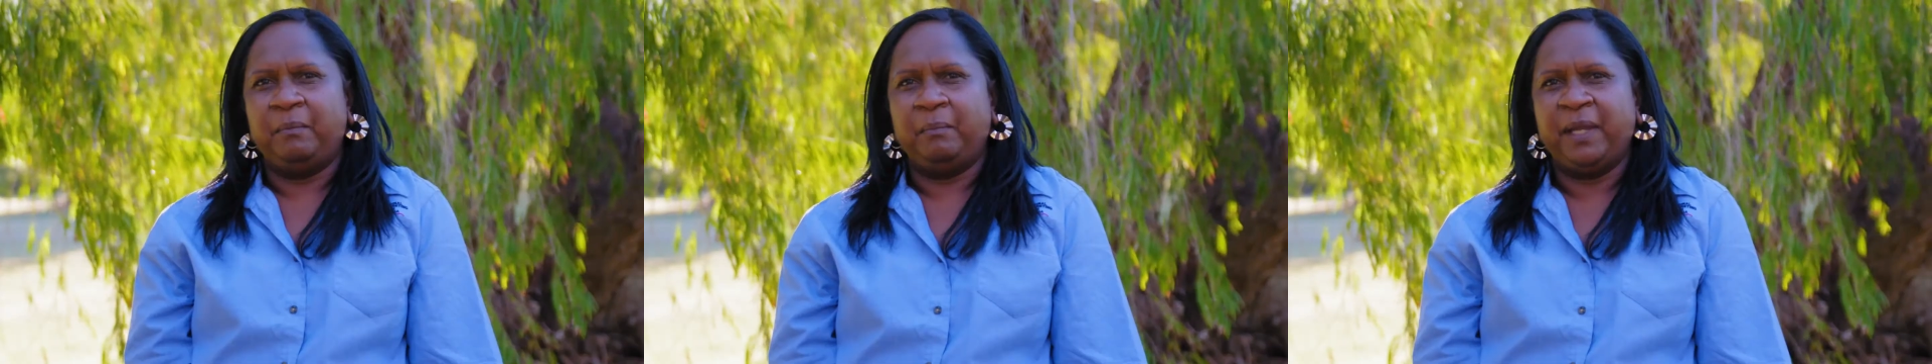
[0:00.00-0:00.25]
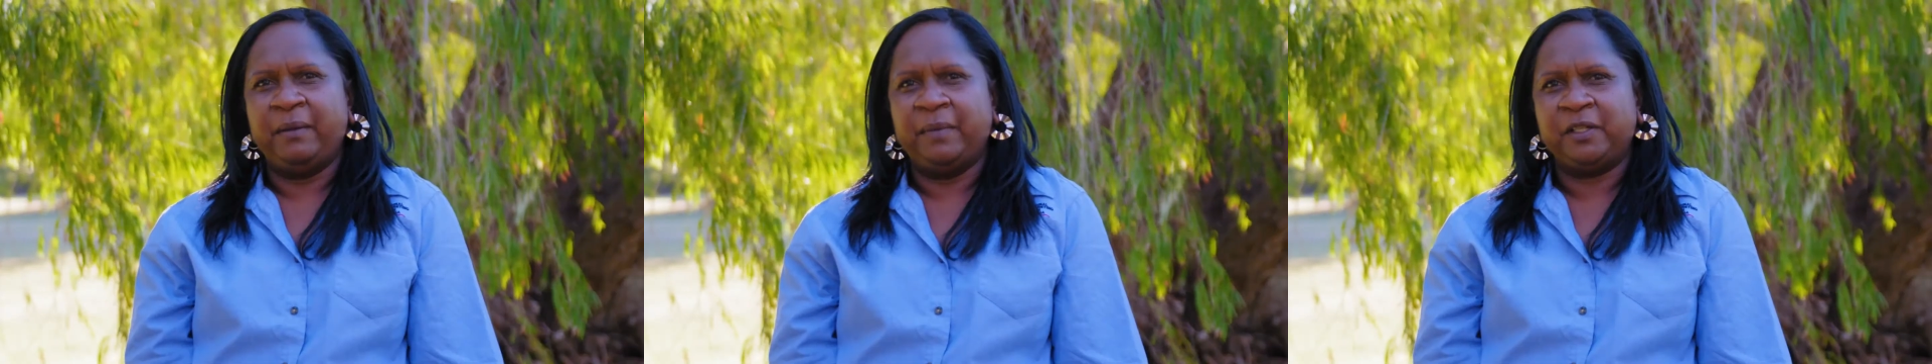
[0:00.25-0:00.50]

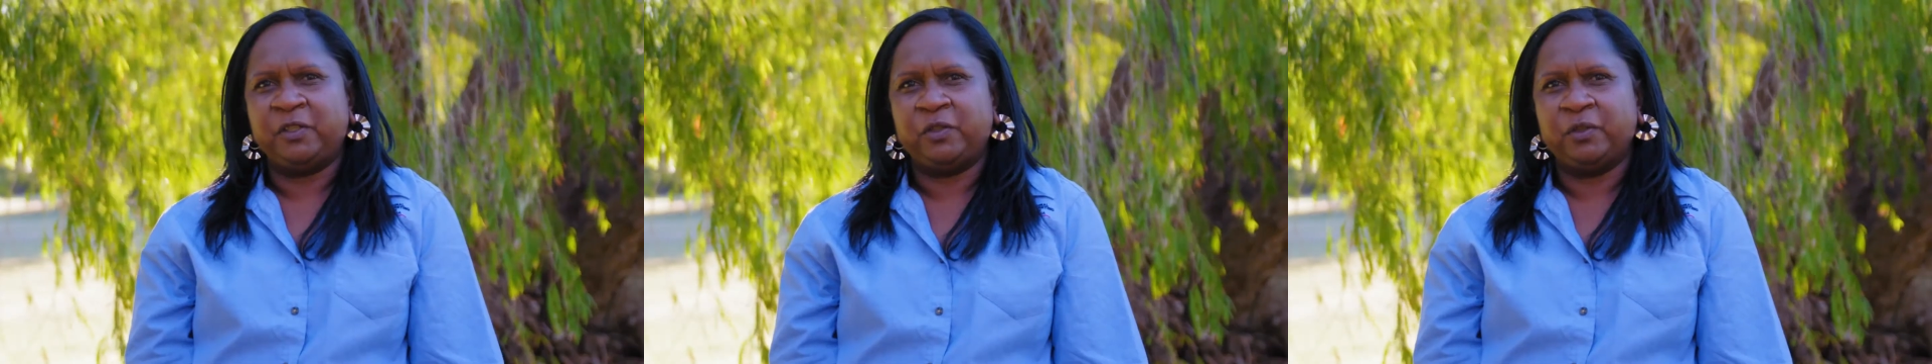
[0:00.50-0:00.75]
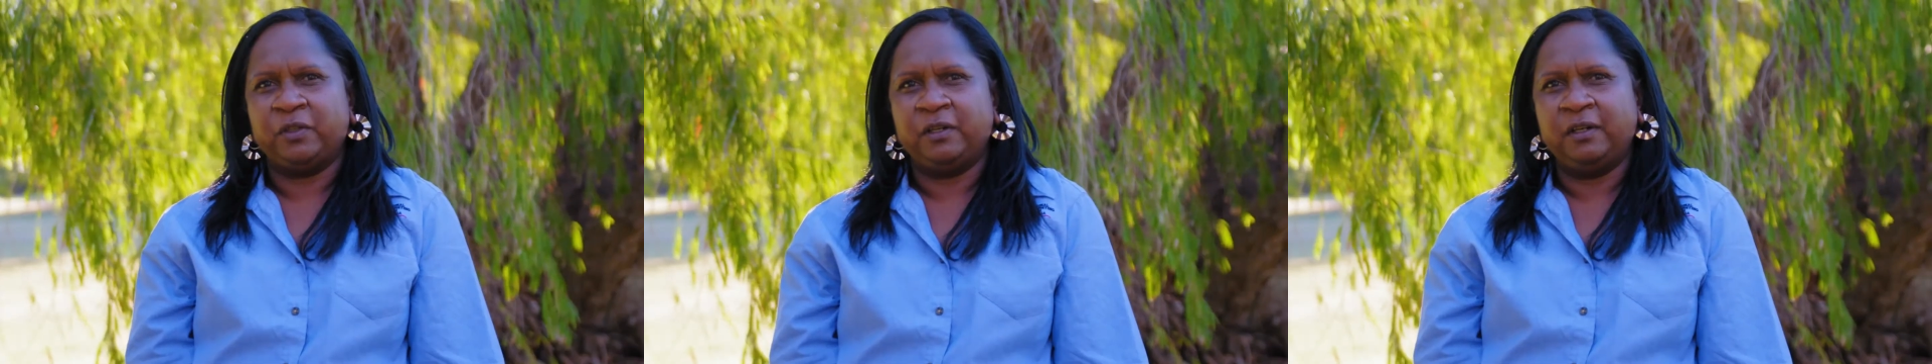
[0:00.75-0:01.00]
Make about
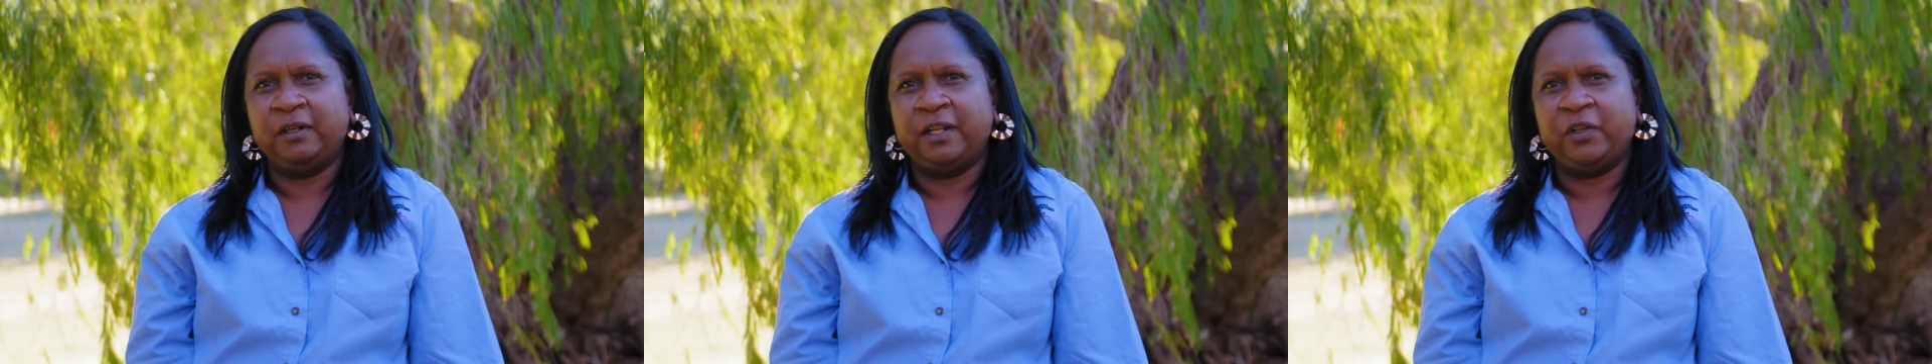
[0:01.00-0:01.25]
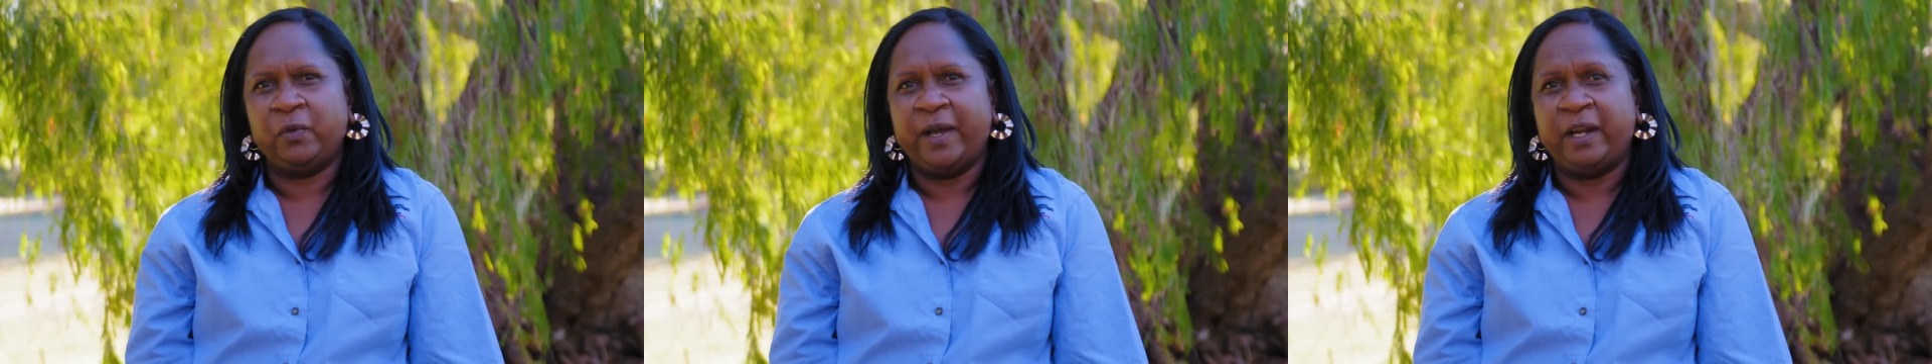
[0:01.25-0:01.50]
sure
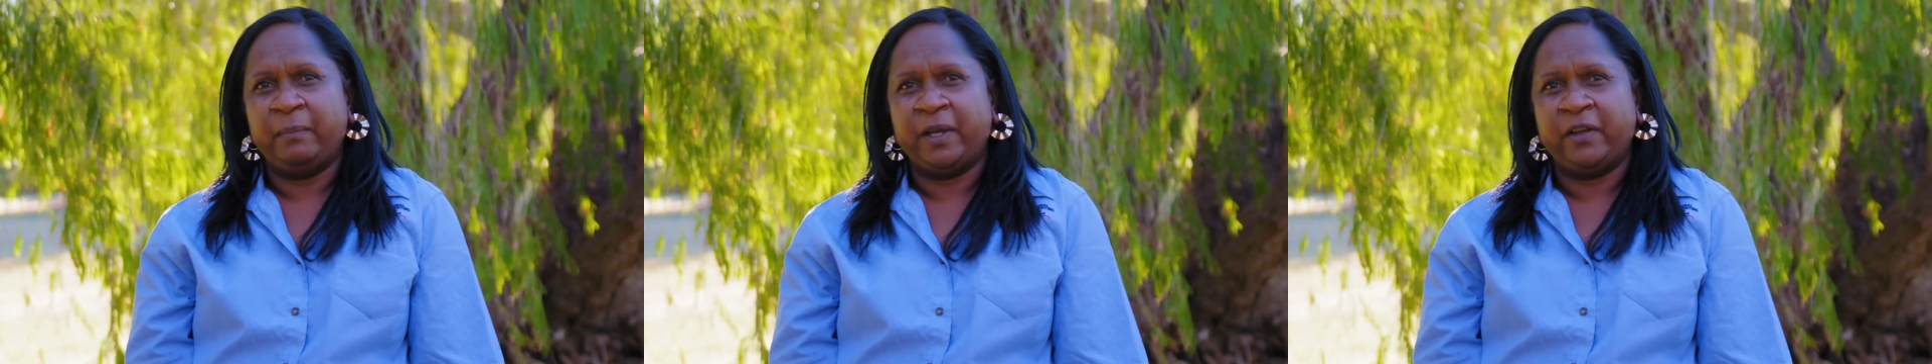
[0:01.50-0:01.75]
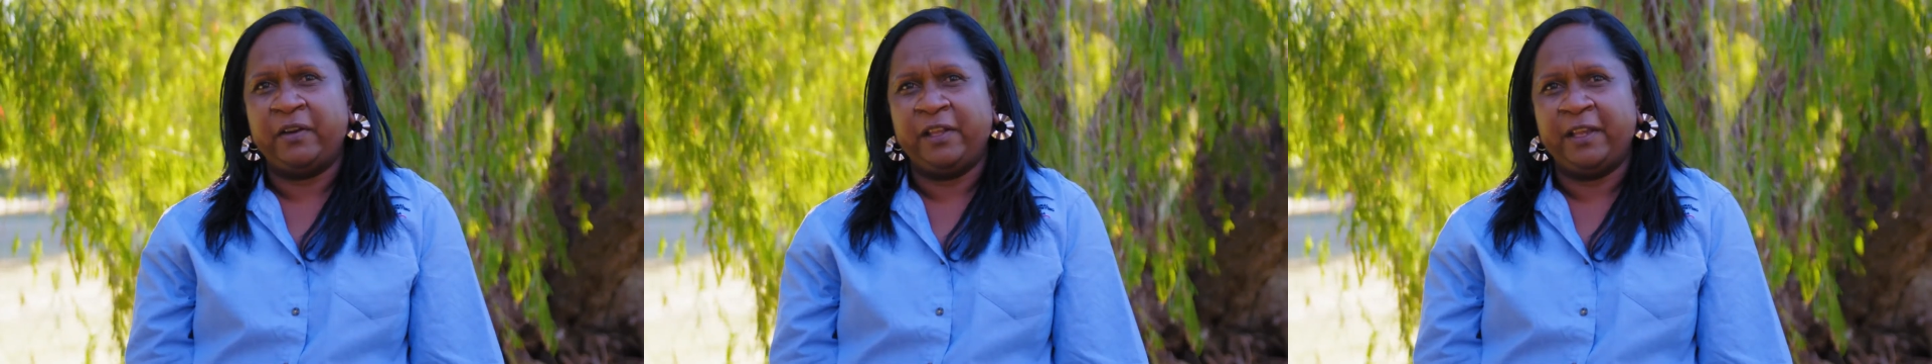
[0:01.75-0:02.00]
that you write them
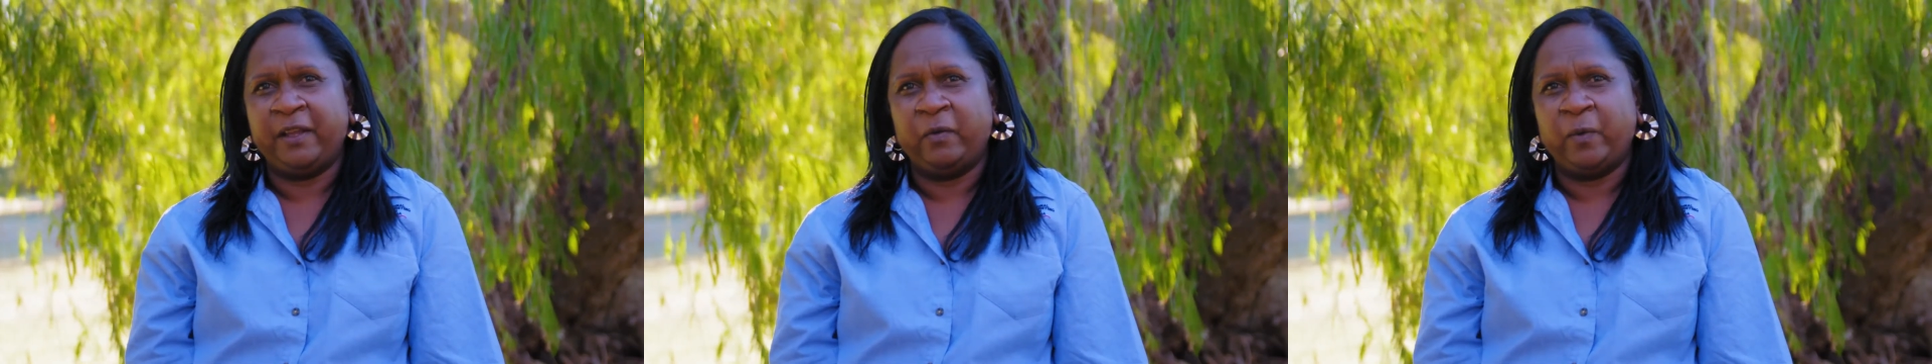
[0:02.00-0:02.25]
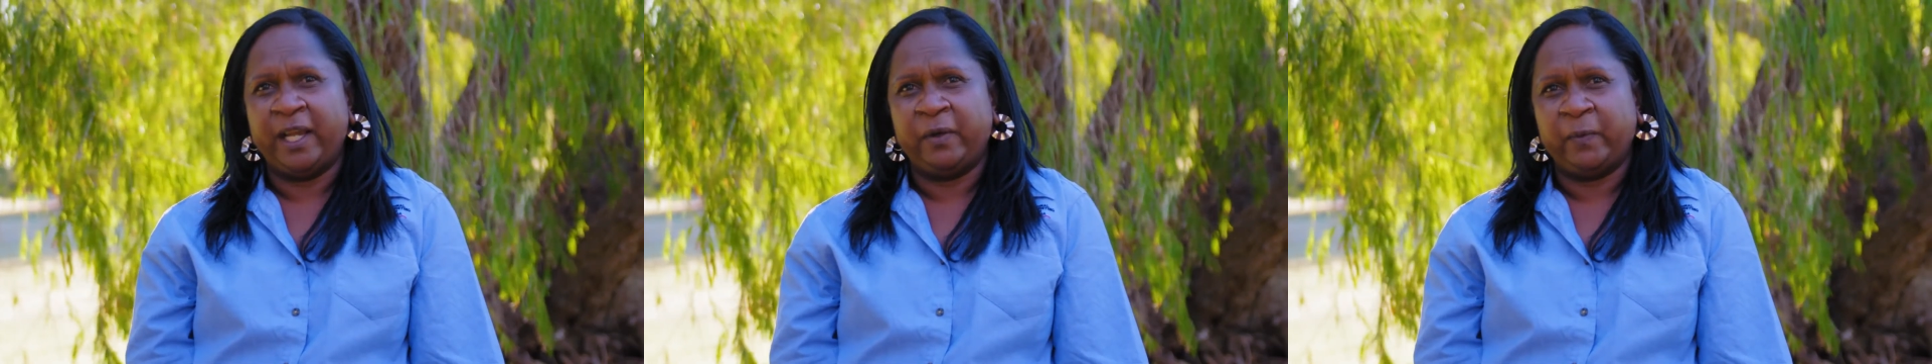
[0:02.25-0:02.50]
about on the
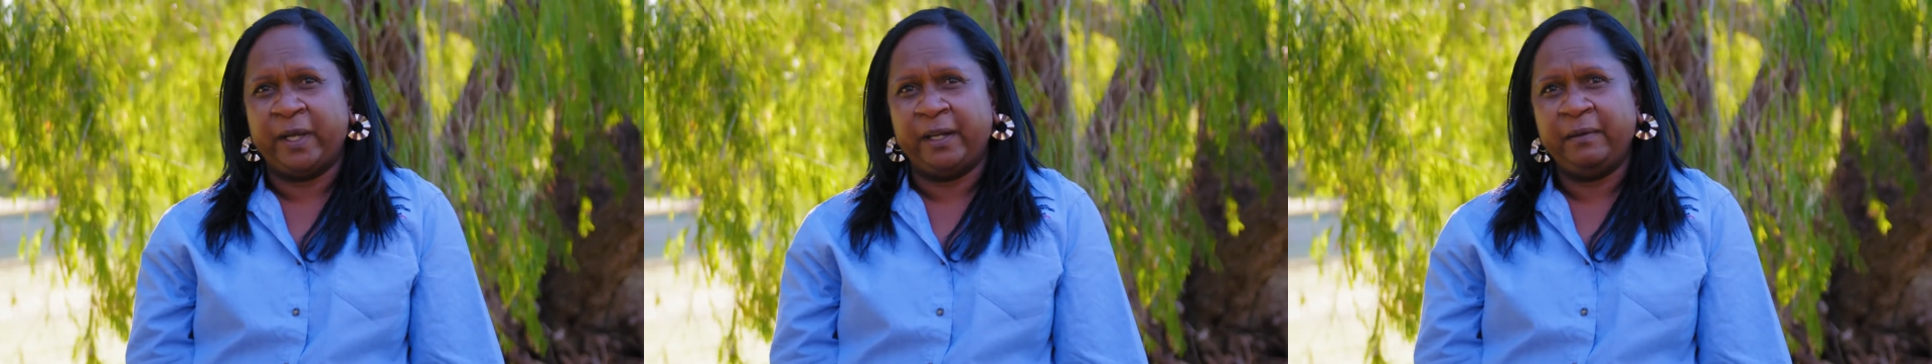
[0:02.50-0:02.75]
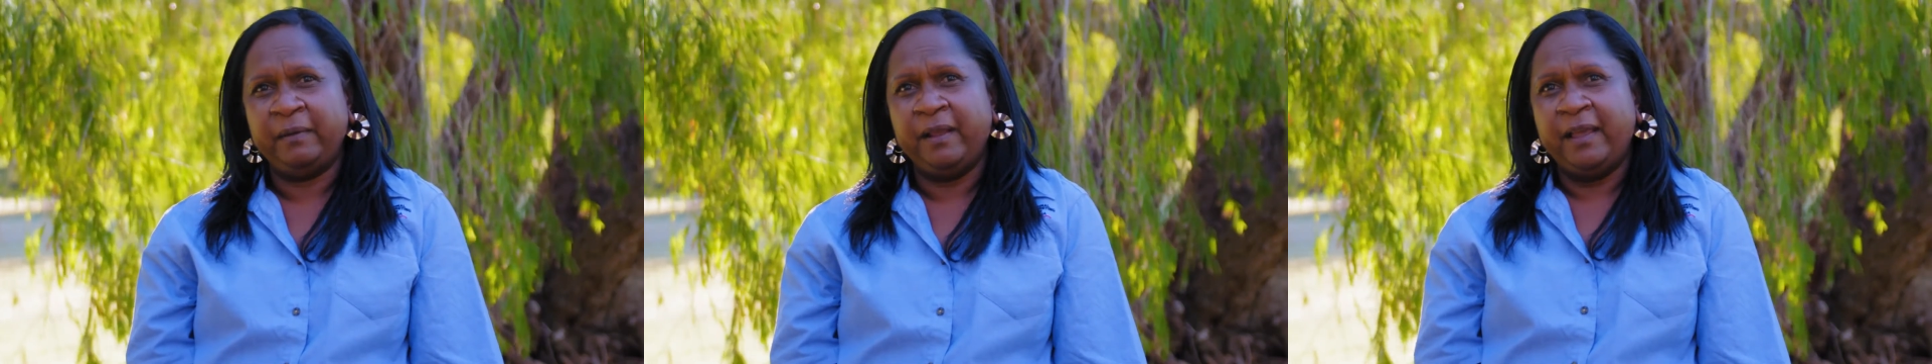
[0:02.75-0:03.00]
white
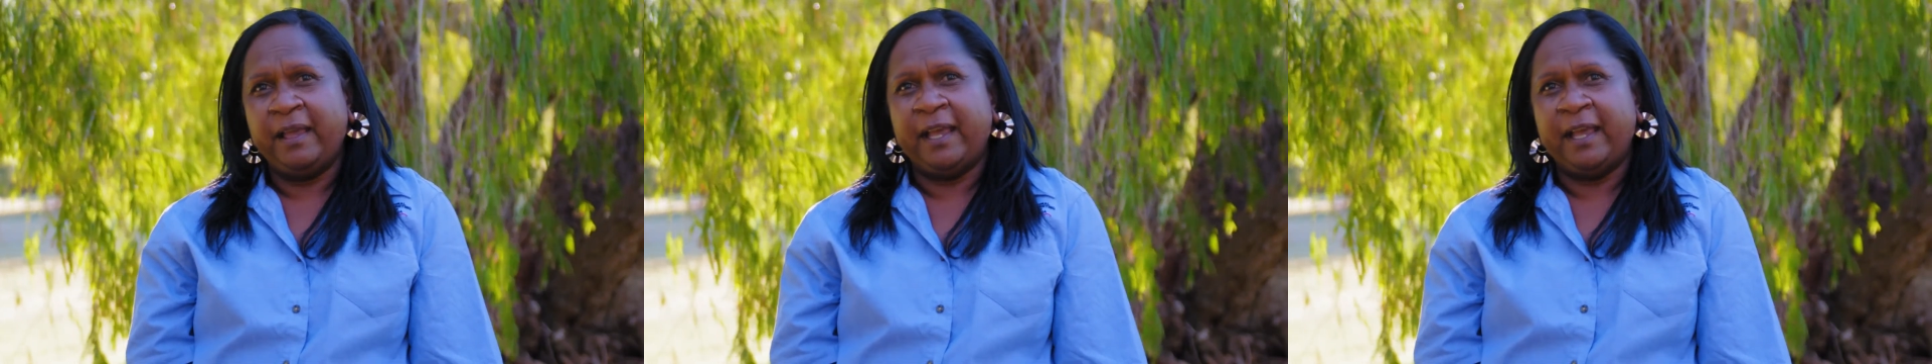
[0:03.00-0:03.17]
one